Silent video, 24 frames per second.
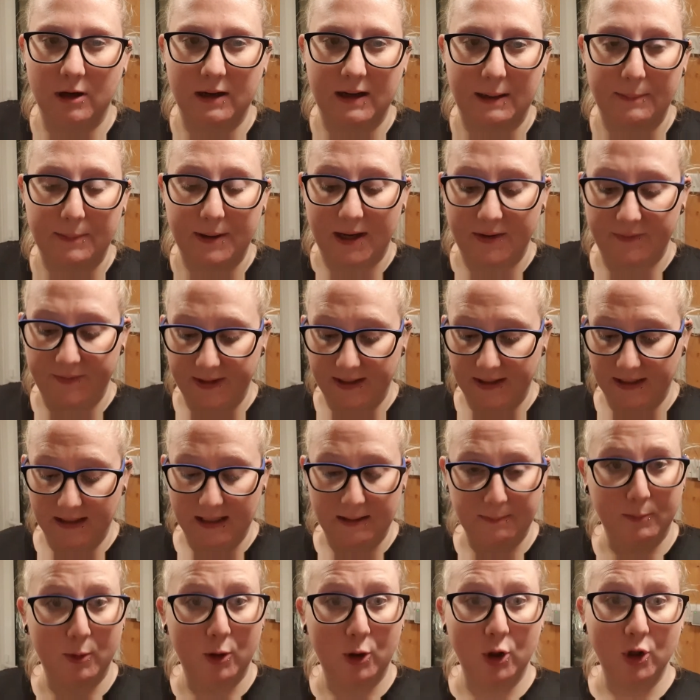I'm having
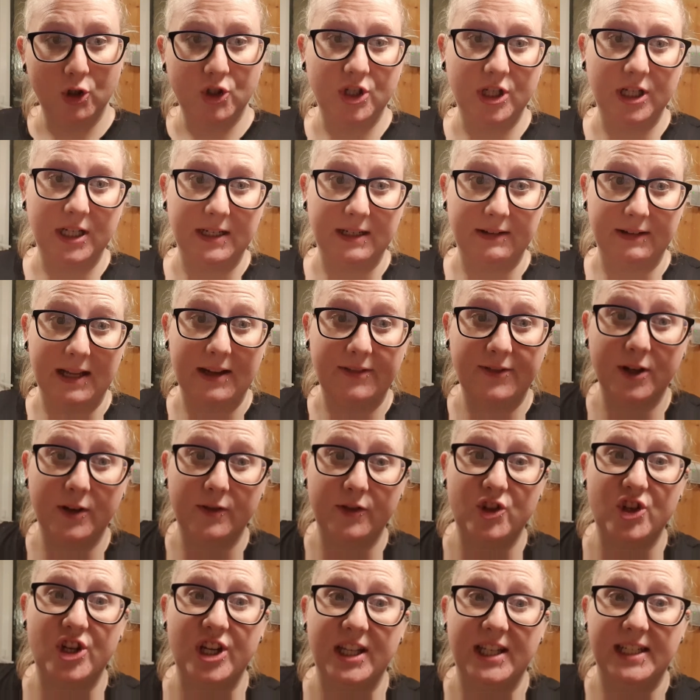more
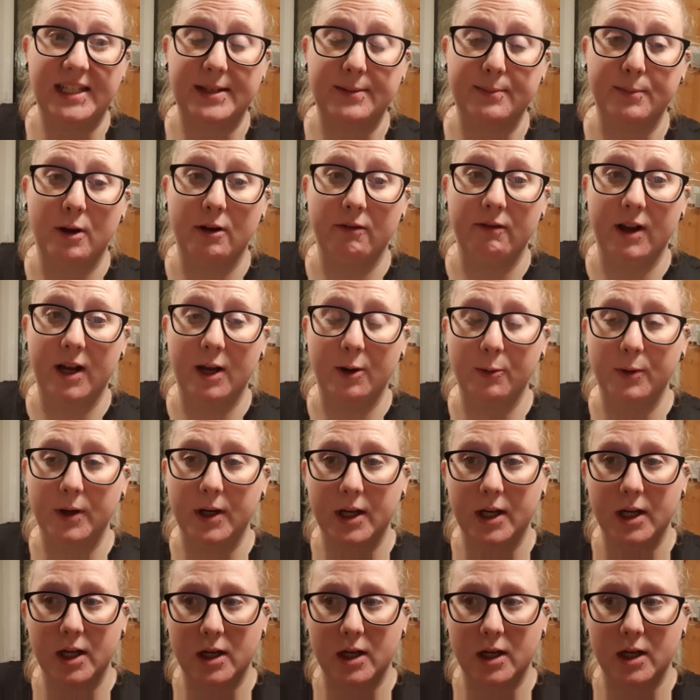leftover chili tomorrow.